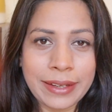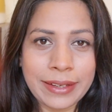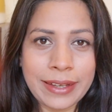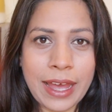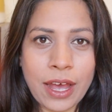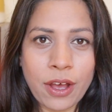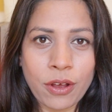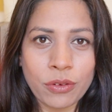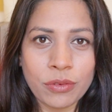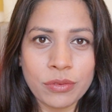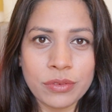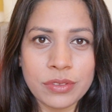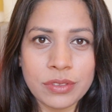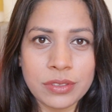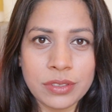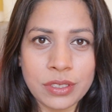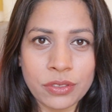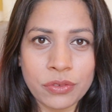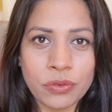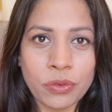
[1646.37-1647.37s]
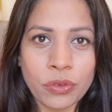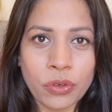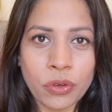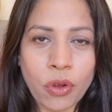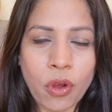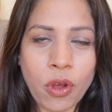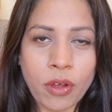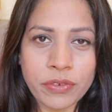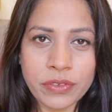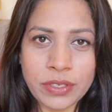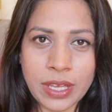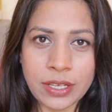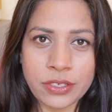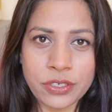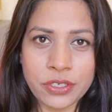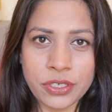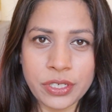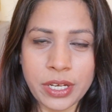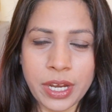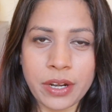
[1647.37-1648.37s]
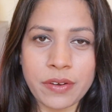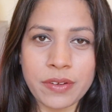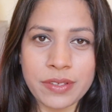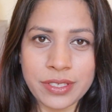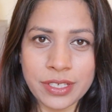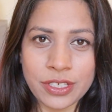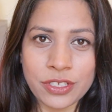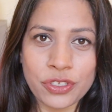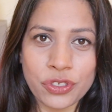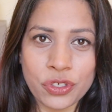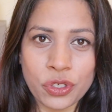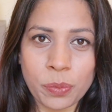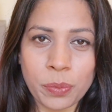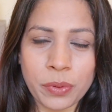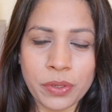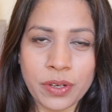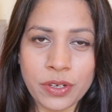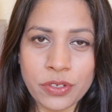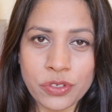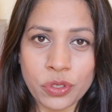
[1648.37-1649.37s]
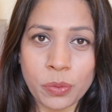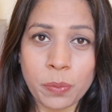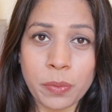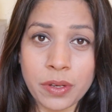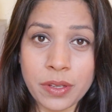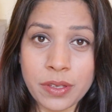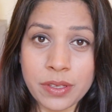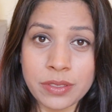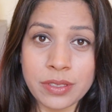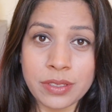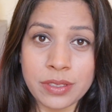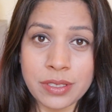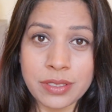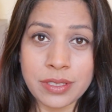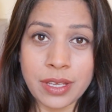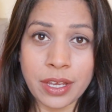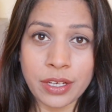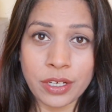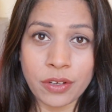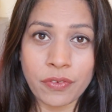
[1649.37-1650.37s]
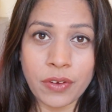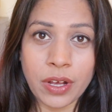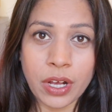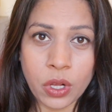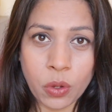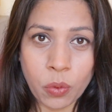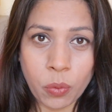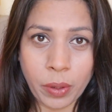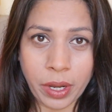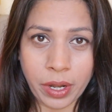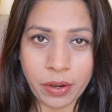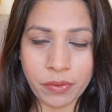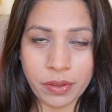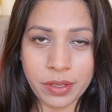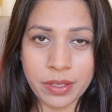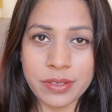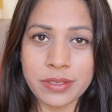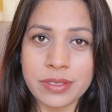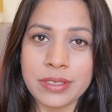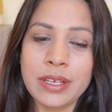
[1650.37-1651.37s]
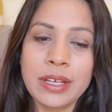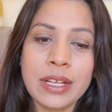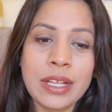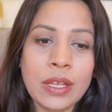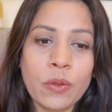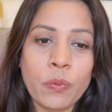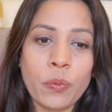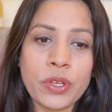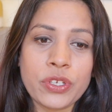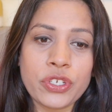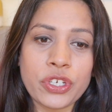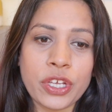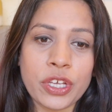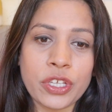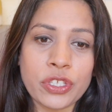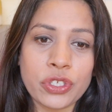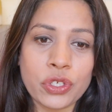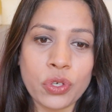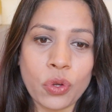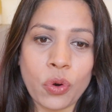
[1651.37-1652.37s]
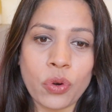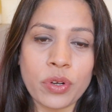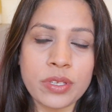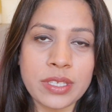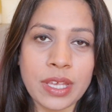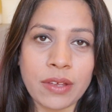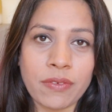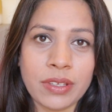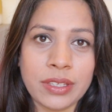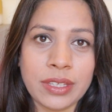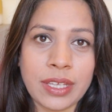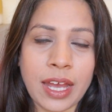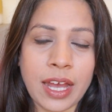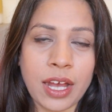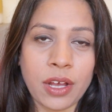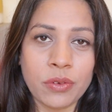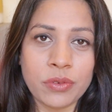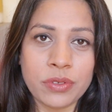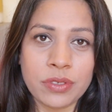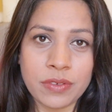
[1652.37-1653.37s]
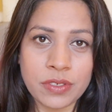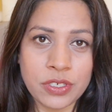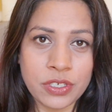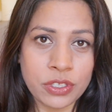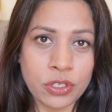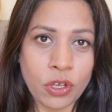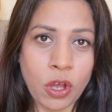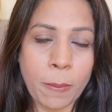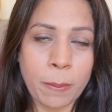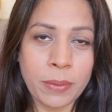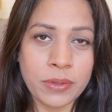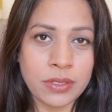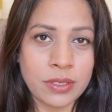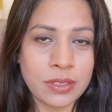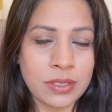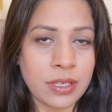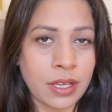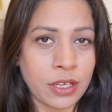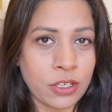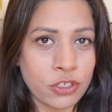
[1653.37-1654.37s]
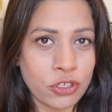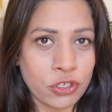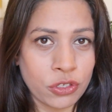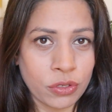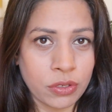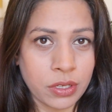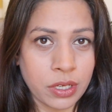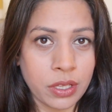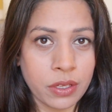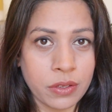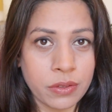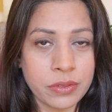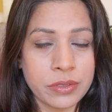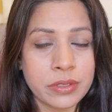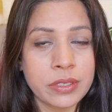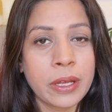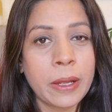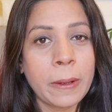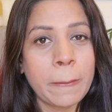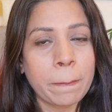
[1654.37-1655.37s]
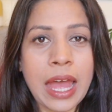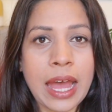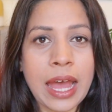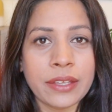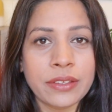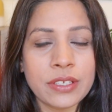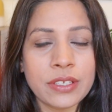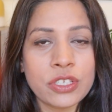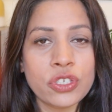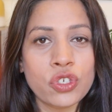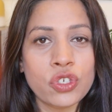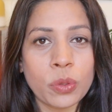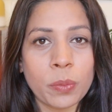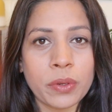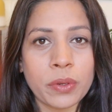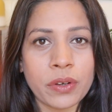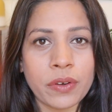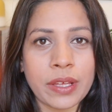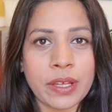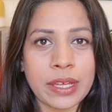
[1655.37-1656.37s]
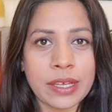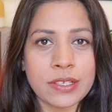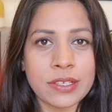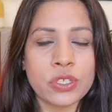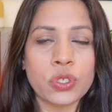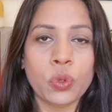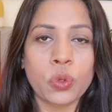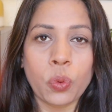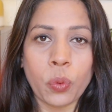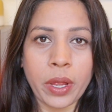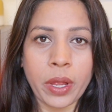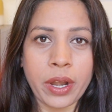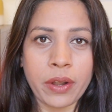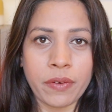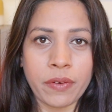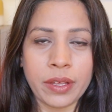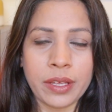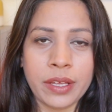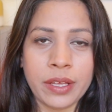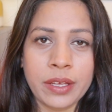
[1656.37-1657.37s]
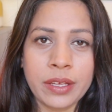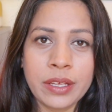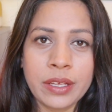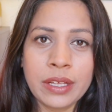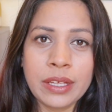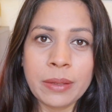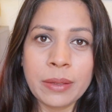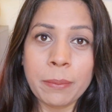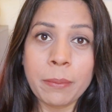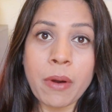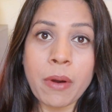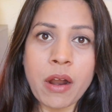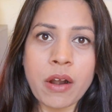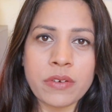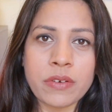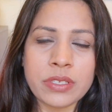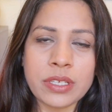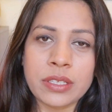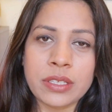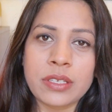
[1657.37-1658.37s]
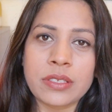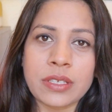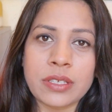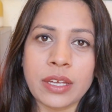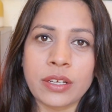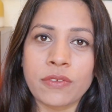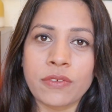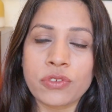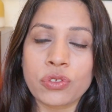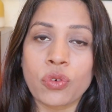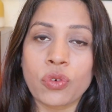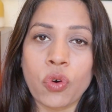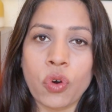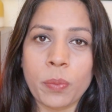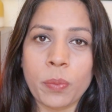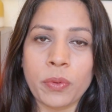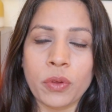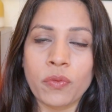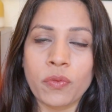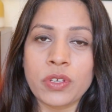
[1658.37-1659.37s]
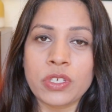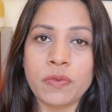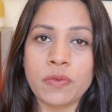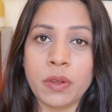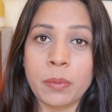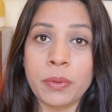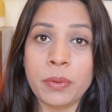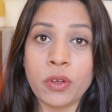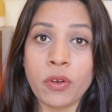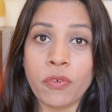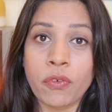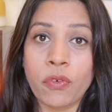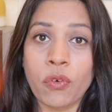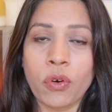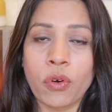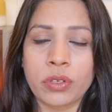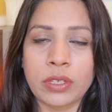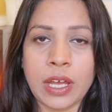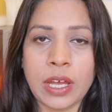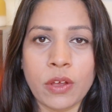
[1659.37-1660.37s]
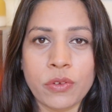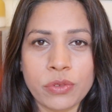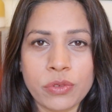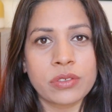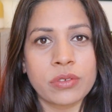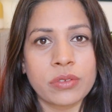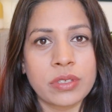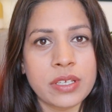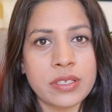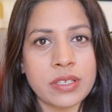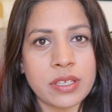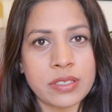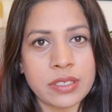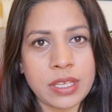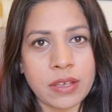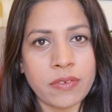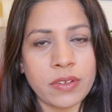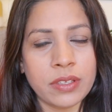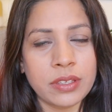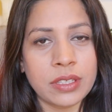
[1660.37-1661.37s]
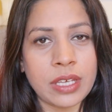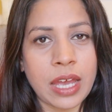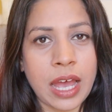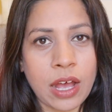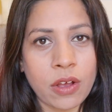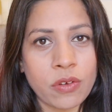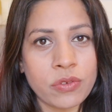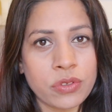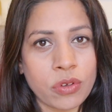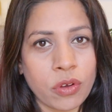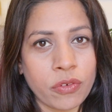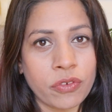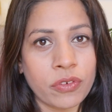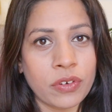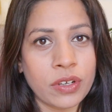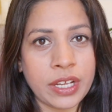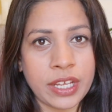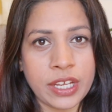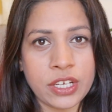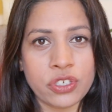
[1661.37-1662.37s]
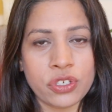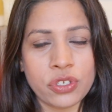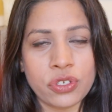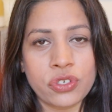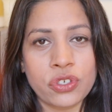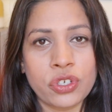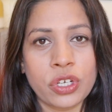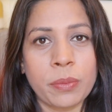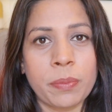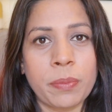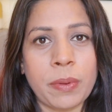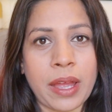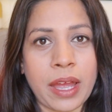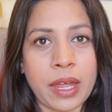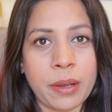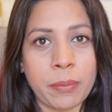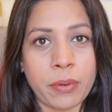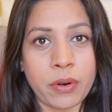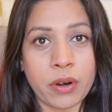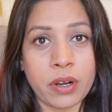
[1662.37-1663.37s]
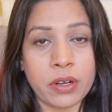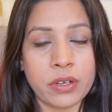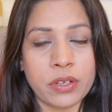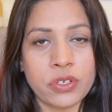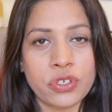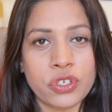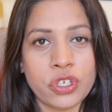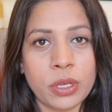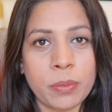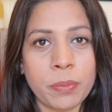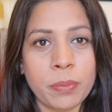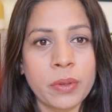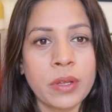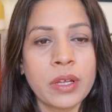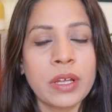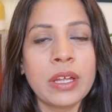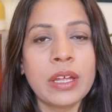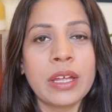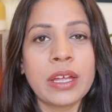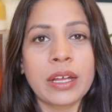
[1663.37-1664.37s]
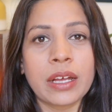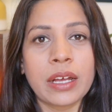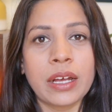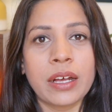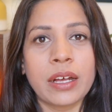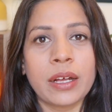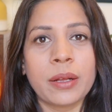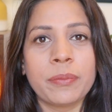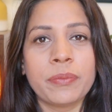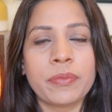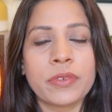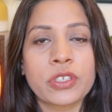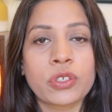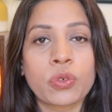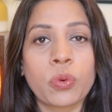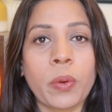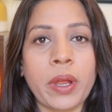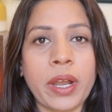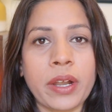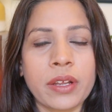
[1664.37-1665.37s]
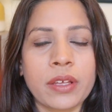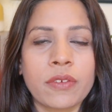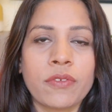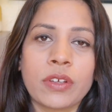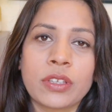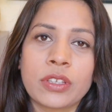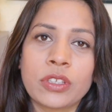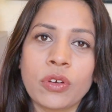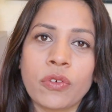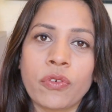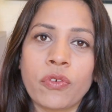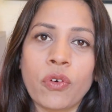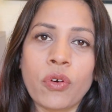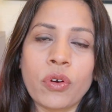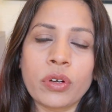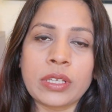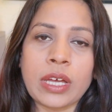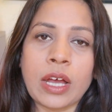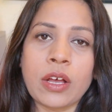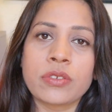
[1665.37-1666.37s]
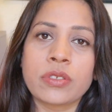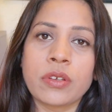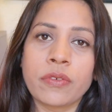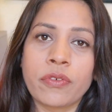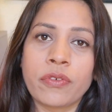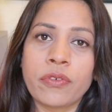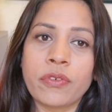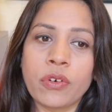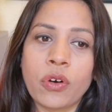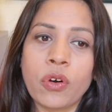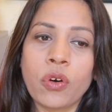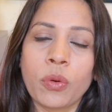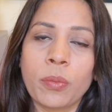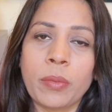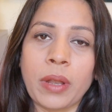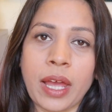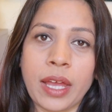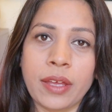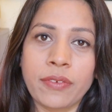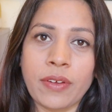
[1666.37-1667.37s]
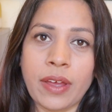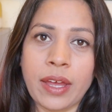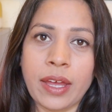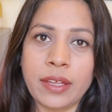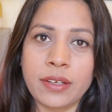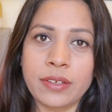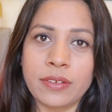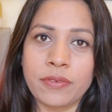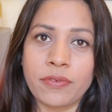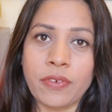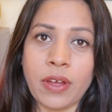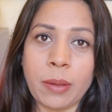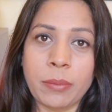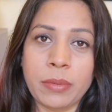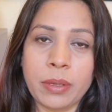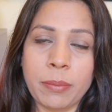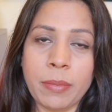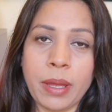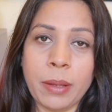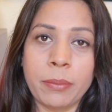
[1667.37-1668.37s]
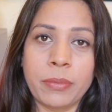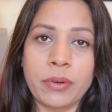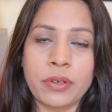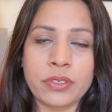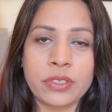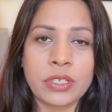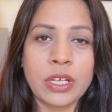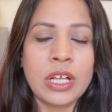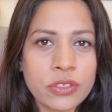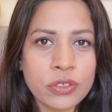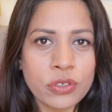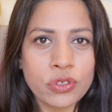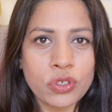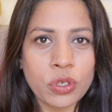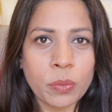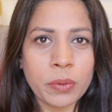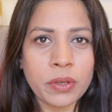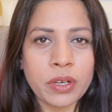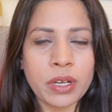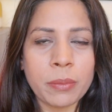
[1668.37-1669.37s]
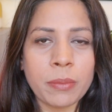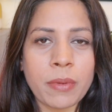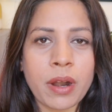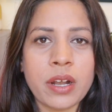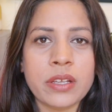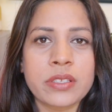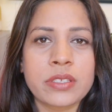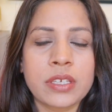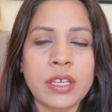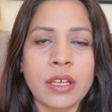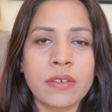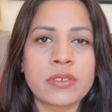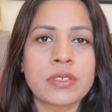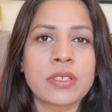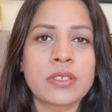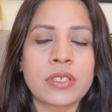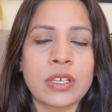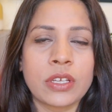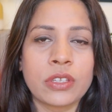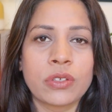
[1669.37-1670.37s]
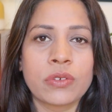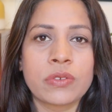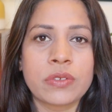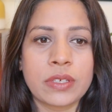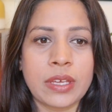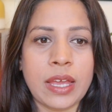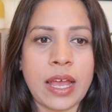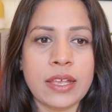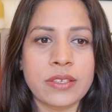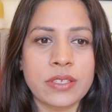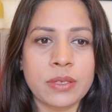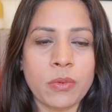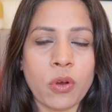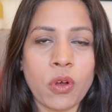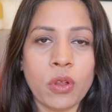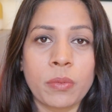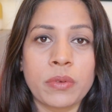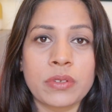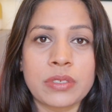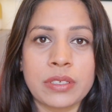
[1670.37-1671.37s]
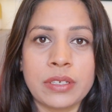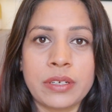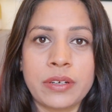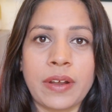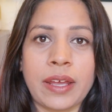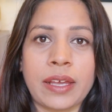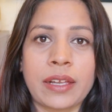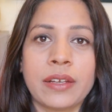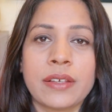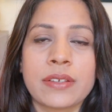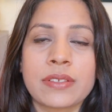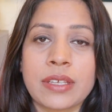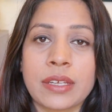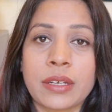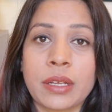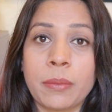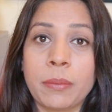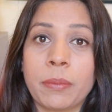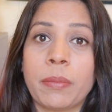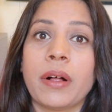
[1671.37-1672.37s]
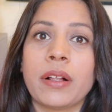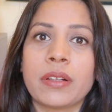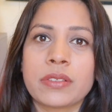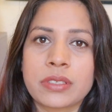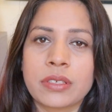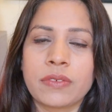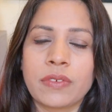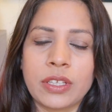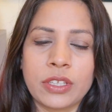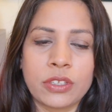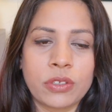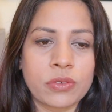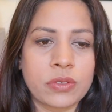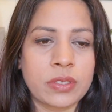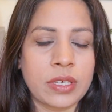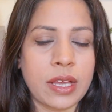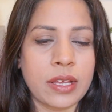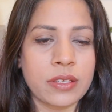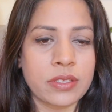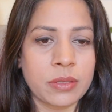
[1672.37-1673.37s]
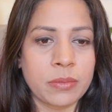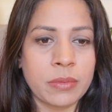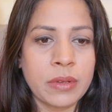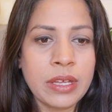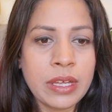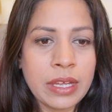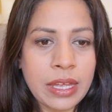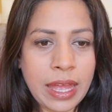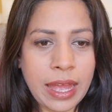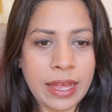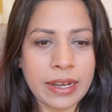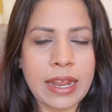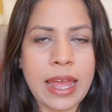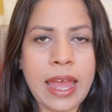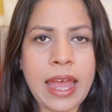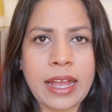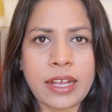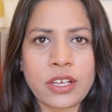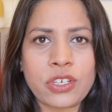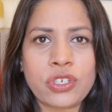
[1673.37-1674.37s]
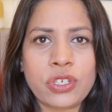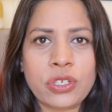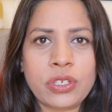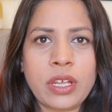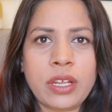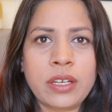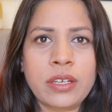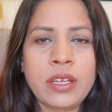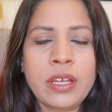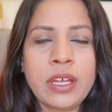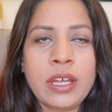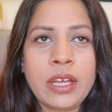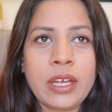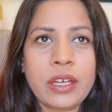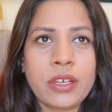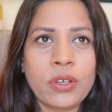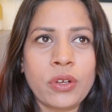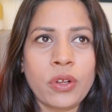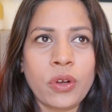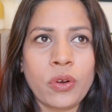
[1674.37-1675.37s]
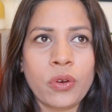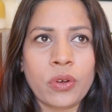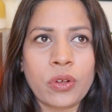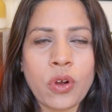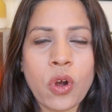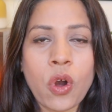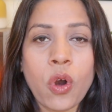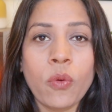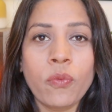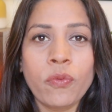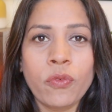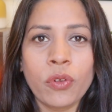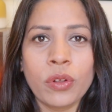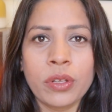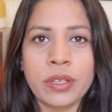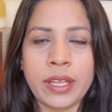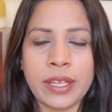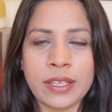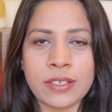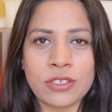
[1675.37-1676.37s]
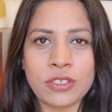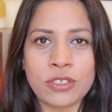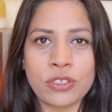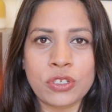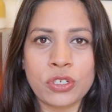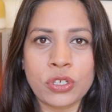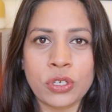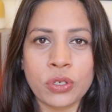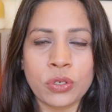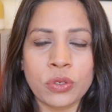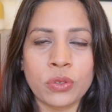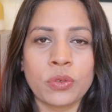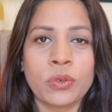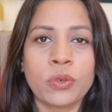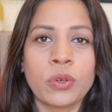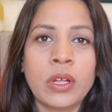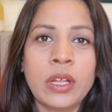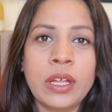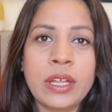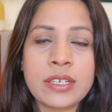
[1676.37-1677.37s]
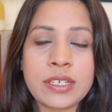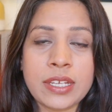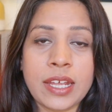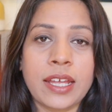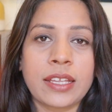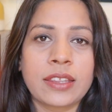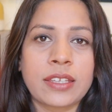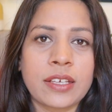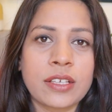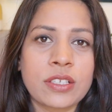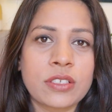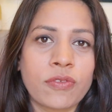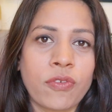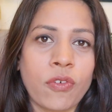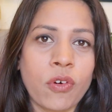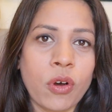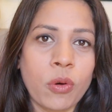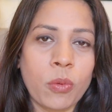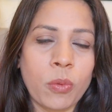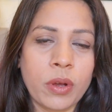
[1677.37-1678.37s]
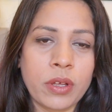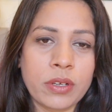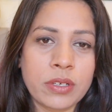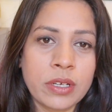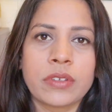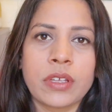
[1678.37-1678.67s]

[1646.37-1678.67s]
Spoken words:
Now, the ruler of Sagittarius is Jupiter, and Jupiter is in the sign of Aquarius, which is your 7th house, which is opposite sign to you, Leos. And this Jupiter is squaring Mars in the sign of Scorpio, which will be your 4th house. So there's a 7th house of relationship and partnership squaring with your 4th house of home life and family members. So Jupiter and Mars gives this enthusiasm, almost reckless and impulsive enthusiasm and action and hopefulness to take things forward.